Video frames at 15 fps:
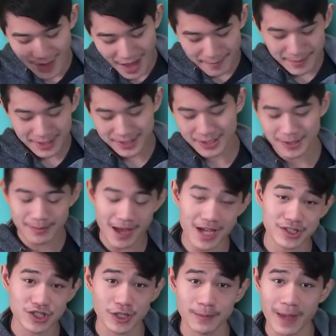that makes your
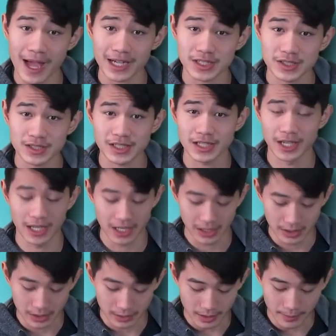matchup actually
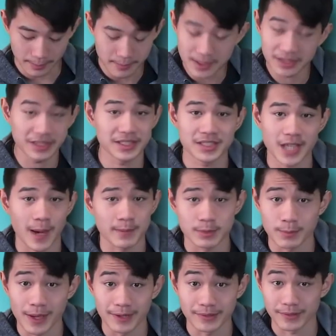a million times
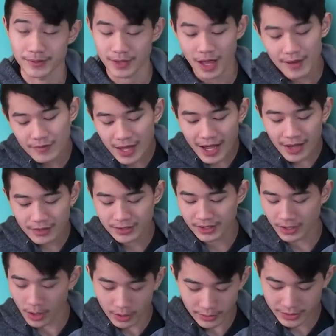better. Lava Hound
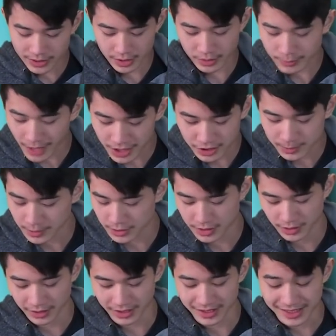and all of these other matchups are
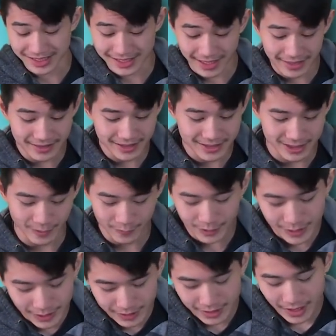still insanely
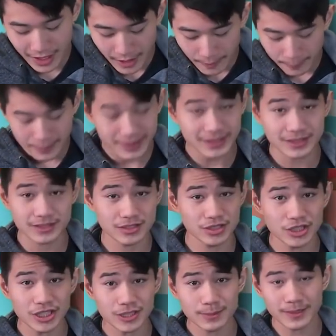difficult, but
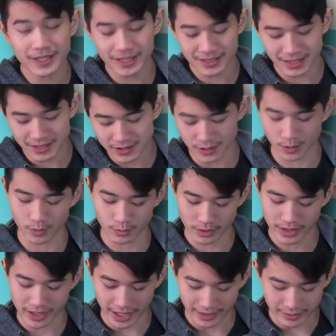just because they don't
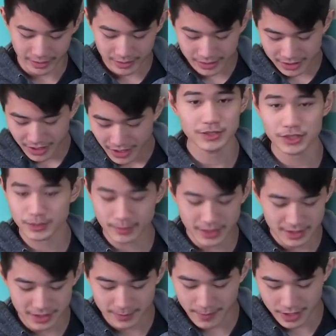run arrows, it just
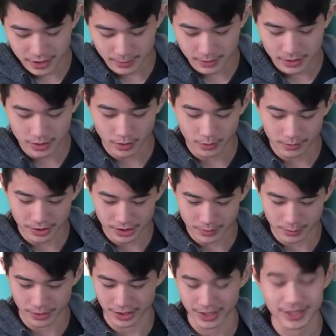makes this matchup so much
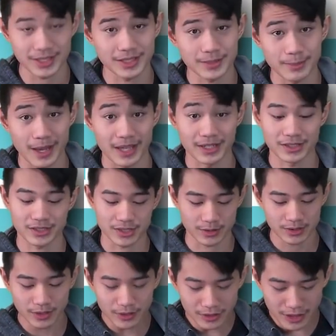more easy to manage. So
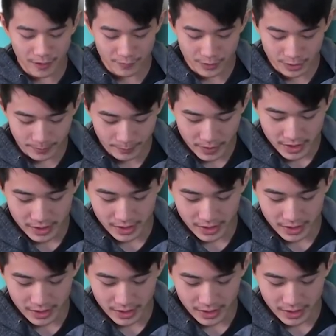starting off here,